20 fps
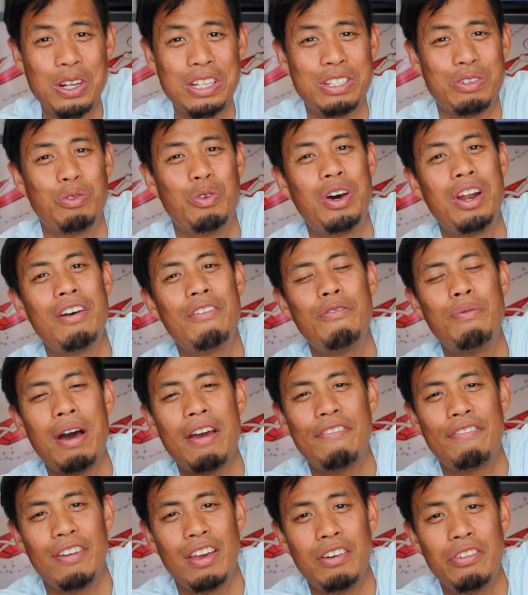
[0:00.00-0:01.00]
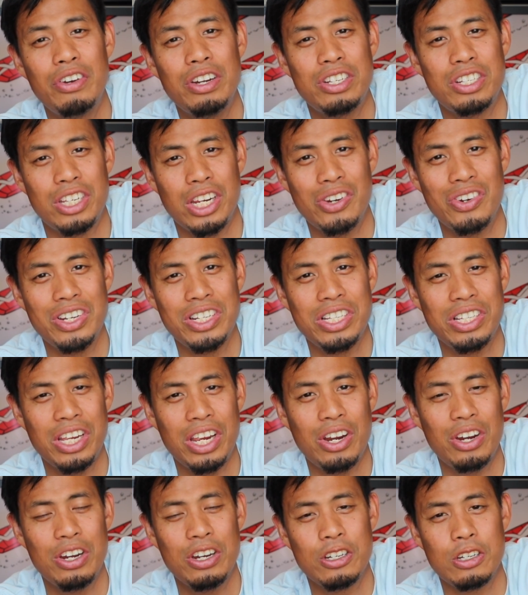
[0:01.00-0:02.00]
it's one of my favorite series
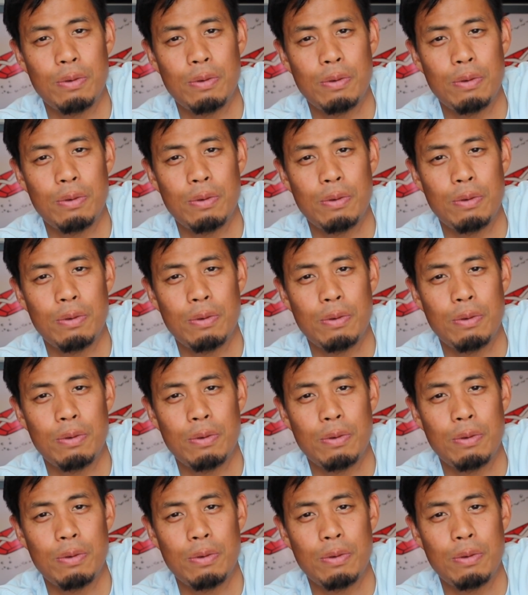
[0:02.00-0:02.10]
here in